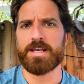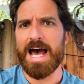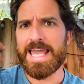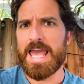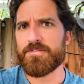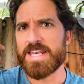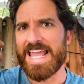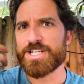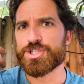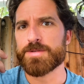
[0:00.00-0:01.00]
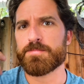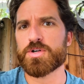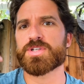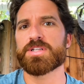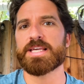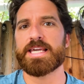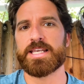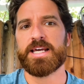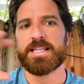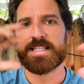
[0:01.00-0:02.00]
and I have an agent personally,
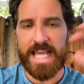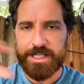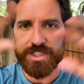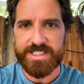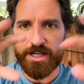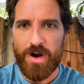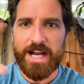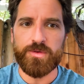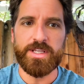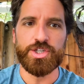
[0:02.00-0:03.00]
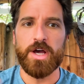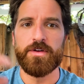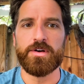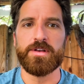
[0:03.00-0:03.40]
and these agents interact with each other,